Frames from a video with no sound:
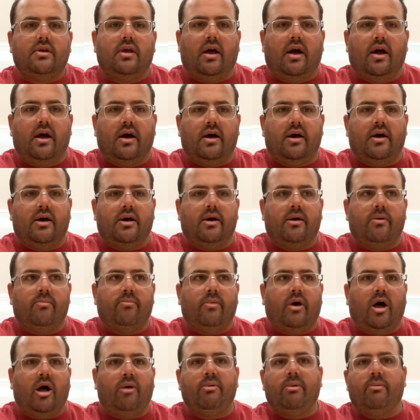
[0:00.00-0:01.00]

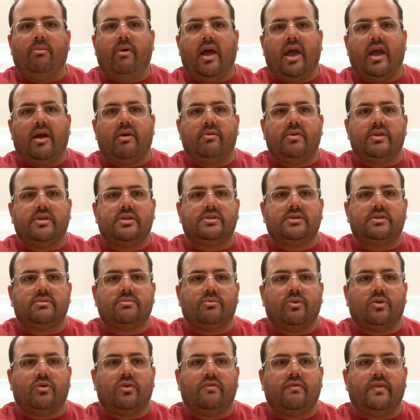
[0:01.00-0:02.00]
I'll be back with some
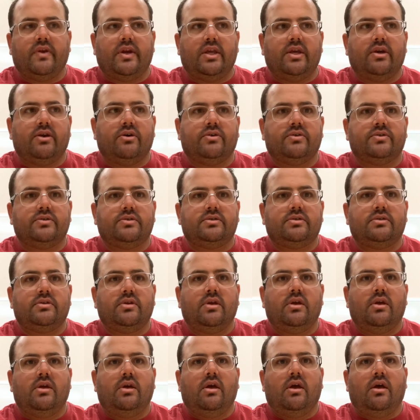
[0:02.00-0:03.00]
more videos
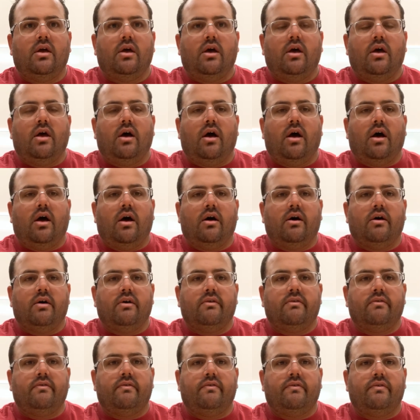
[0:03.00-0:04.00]

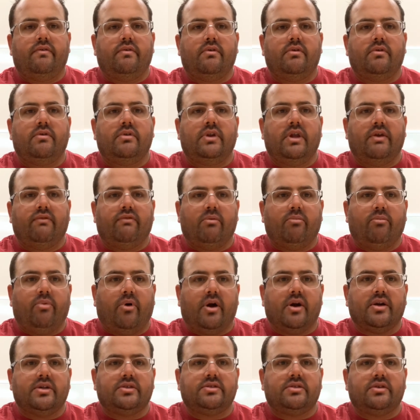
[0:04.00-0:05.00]
of different
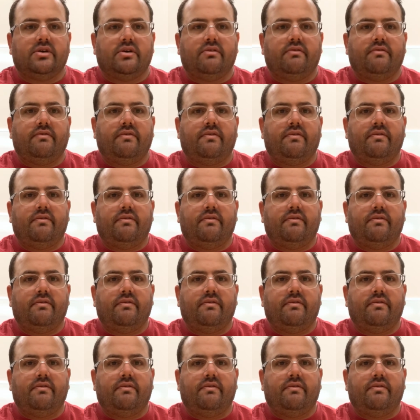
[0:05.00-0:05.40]
parts of